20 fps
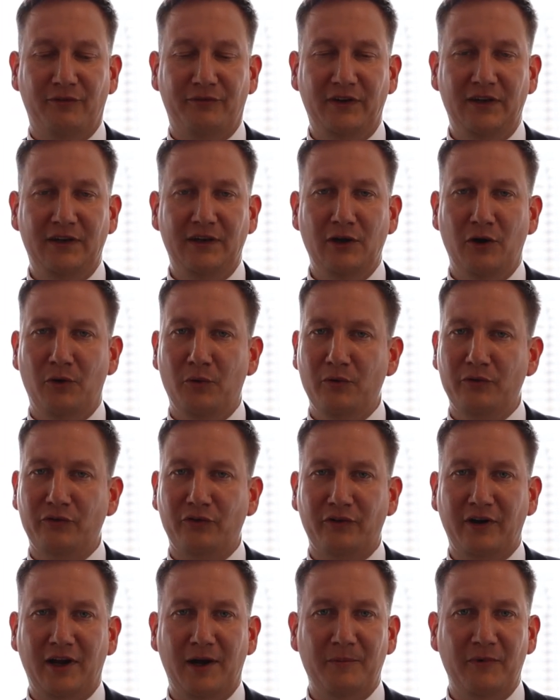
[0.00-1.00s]
EDOs
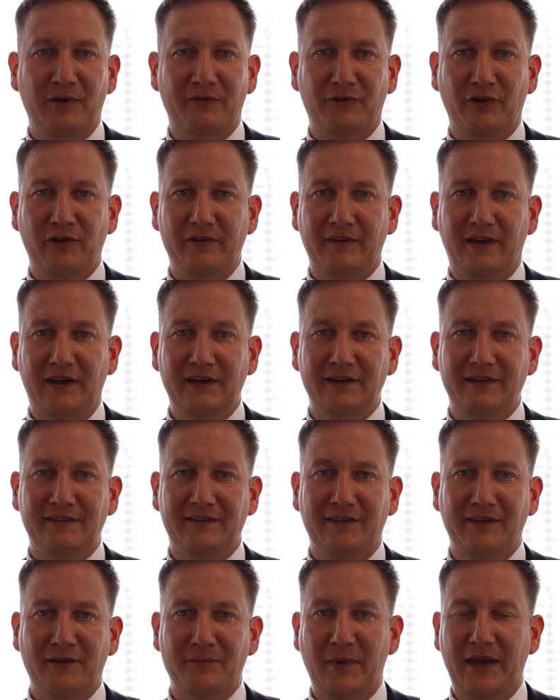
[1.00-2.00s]
or a couple of
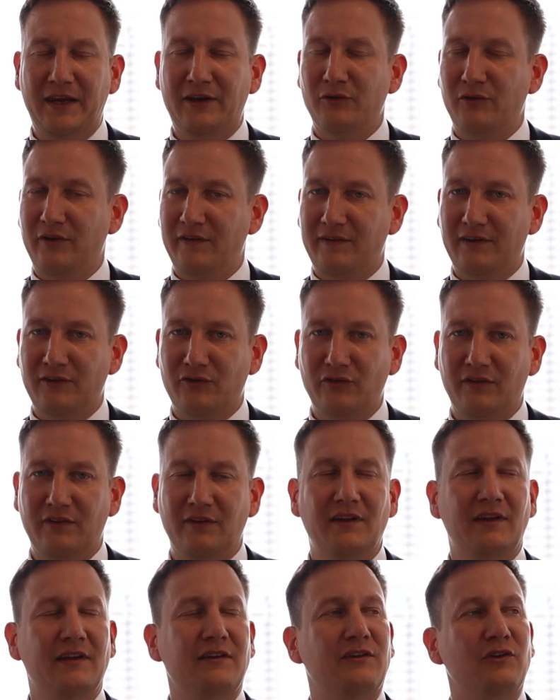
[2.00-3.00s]
consultants and then make your
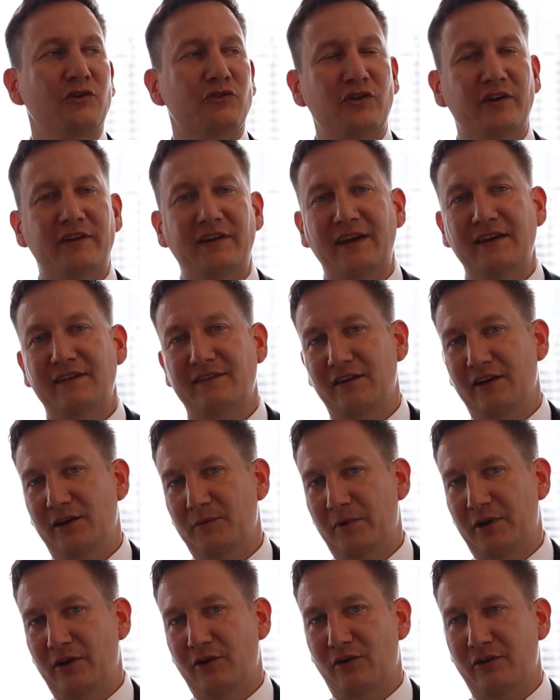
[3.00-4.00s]
decision. It usually takes a
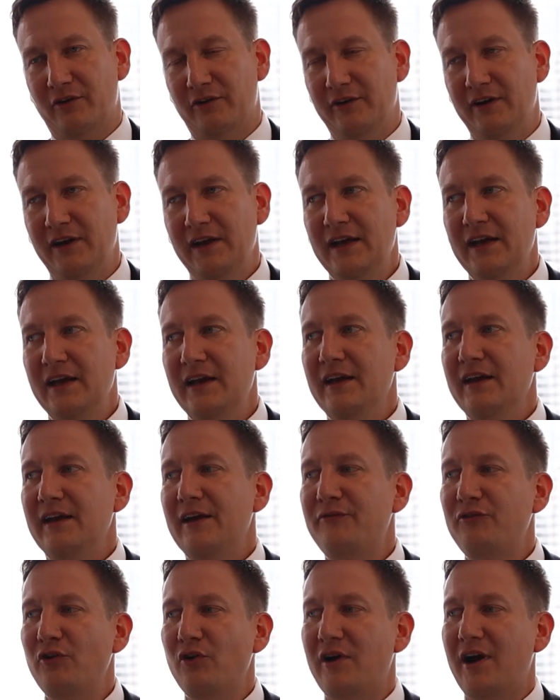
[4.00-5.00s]
little bit longer.
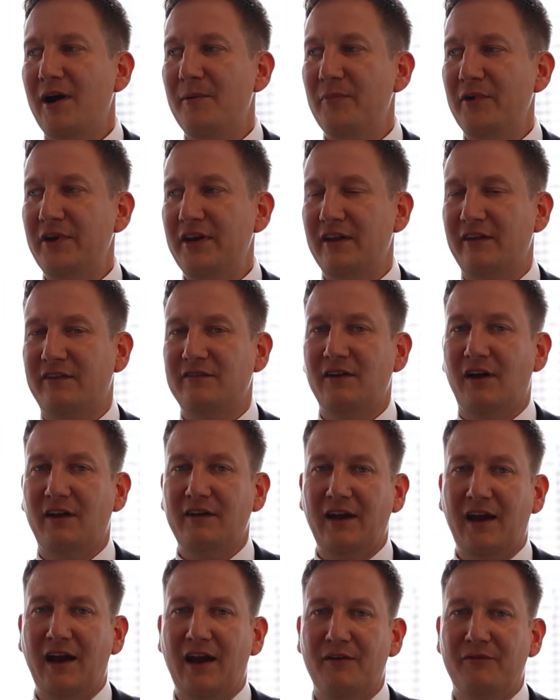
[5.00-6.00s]
If your company does
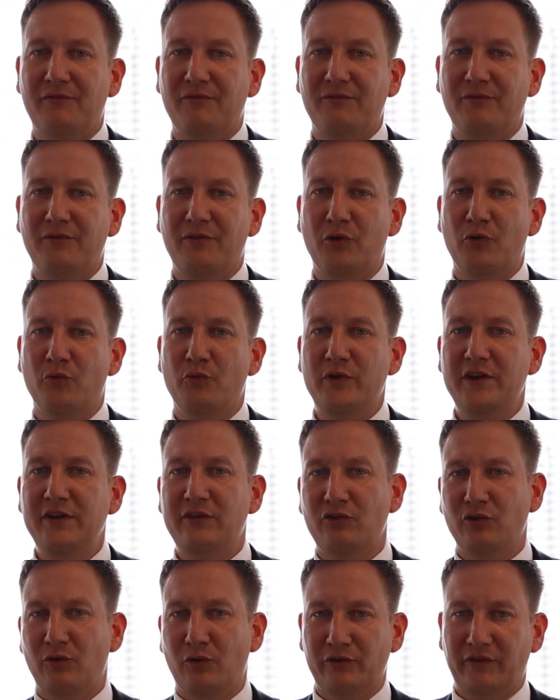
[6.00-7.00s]
not have the
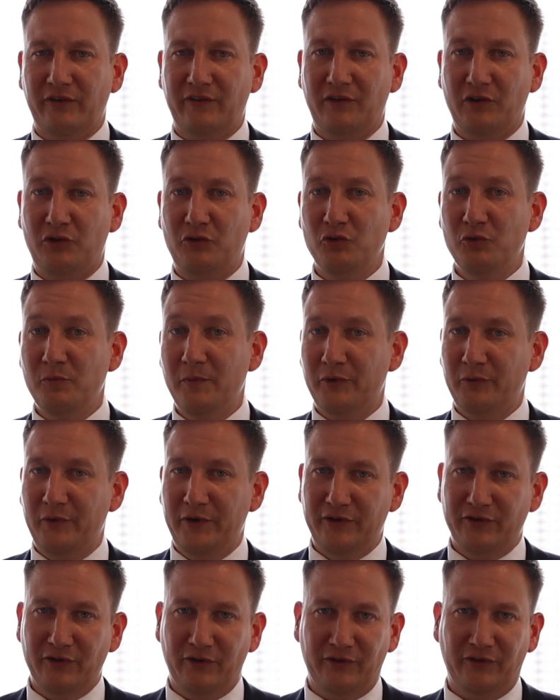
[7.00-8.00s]
resources, the human
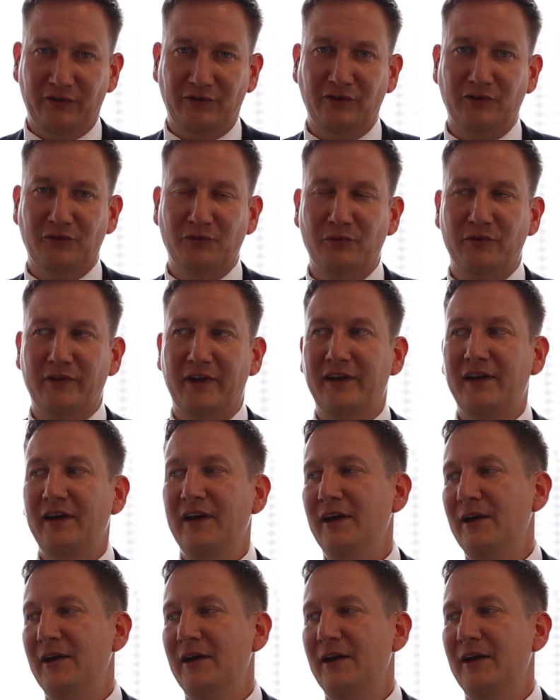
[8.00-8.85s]
resources to do that,